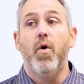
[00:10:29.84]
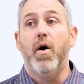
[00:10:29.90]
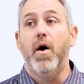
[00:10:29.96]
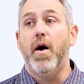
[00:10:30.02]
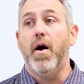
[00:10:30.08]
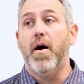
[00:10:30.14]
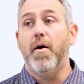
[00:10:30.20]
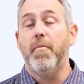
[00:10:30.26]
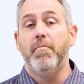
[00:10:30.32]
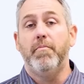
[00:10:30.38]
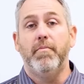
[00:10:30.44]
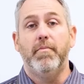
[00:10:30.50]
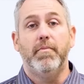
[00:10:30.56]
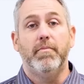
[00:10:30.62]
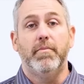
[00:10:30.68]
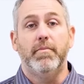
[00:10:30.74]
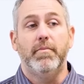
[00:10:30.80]

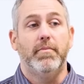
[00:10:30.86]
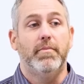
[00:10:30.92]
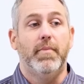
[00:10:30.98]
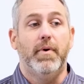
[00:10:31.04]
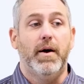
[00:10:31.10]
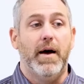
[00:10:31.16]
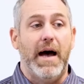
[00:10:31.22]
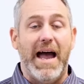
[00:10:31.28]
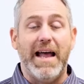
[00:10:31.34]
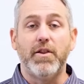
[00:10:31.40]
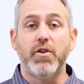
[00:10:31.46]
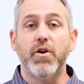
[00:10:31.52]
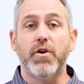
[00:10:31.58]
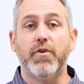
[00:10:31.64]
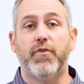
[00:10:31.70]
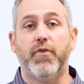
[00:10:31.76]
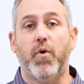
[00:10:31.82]
I
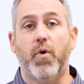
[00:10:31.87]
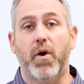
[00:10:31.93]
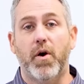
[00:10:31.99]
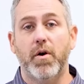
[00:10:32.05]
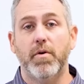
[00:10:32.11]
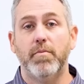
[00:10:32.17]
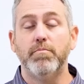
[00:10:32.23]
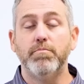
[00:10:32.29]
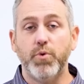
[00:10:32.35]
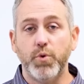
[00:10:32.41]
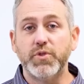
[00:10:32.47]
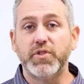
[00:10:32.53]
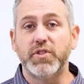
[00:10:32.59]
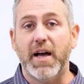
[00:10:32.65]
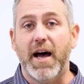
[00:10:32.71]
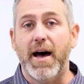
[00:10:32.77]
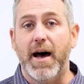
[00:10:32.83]
look for,
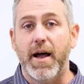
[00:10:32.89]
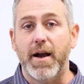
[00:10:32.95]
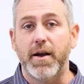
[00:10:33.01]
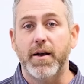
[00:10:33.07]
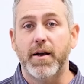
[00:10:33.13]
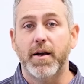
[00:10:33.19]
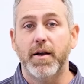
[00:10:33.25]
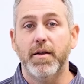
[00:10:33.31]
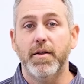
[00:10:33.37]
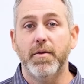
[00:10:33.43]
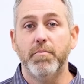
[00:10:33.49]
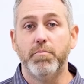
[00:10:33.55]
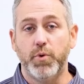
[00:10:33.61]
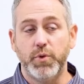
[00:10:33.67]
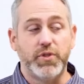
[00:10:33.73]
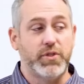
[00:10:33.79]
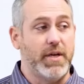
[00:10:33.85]
buscar.
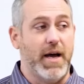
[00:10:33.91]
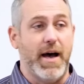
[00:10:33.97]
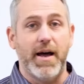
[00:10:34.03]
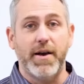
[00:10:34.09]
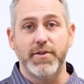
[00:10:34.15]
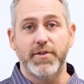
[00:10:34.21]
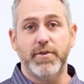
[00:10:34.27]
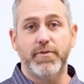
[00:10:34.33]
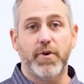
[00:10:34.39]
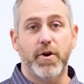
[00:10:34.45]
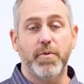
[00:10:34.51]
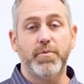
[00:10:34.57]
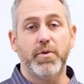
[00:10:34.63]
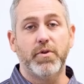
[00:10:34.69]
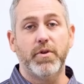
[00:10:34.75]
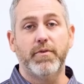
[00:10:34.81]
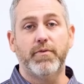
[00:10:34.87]
Buscar is the verb
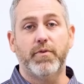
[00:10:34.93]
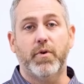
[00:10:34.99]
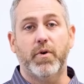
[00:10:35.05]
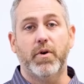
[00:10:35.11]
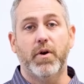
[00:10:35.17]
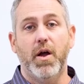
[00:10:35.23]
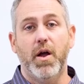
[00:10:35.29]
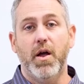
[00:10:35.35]
to look for.